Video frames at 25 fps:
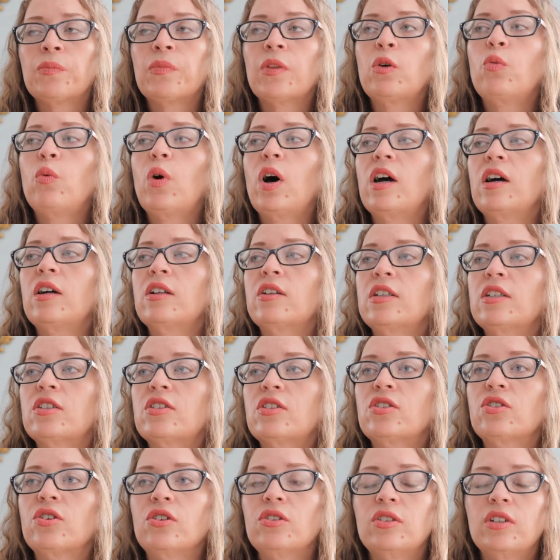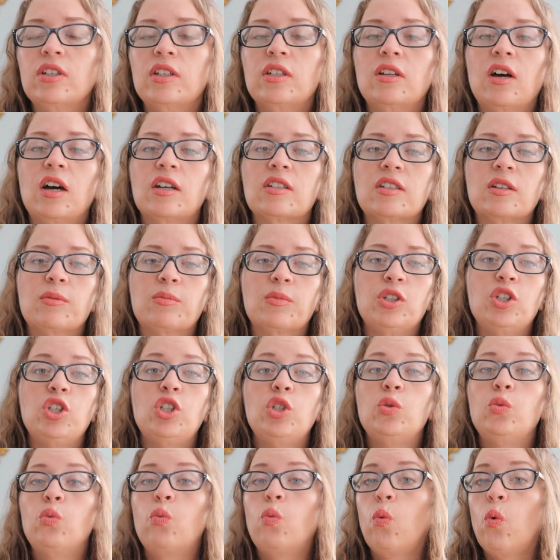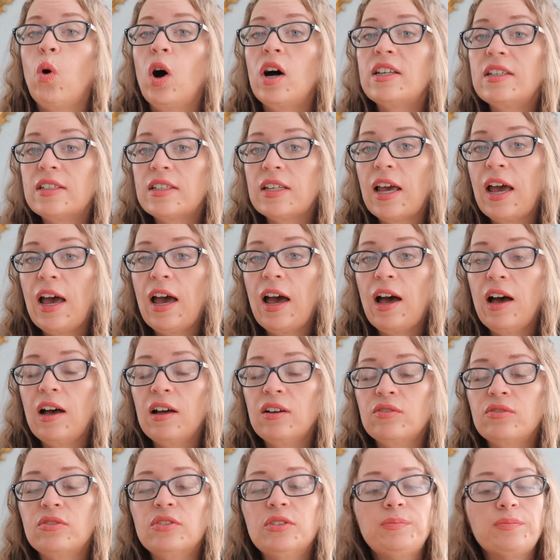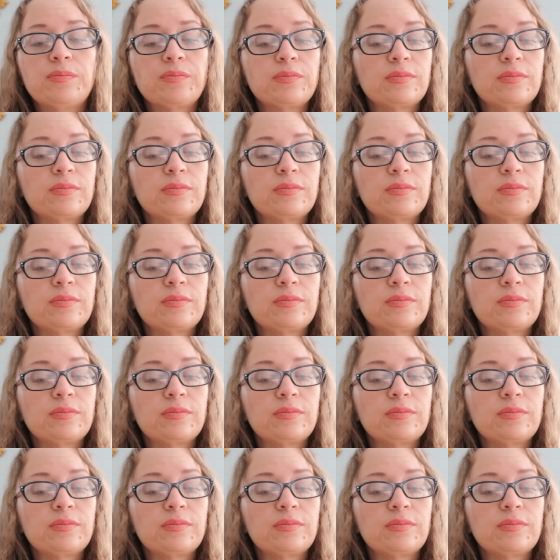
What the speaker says: While it's certainly not something you want to have,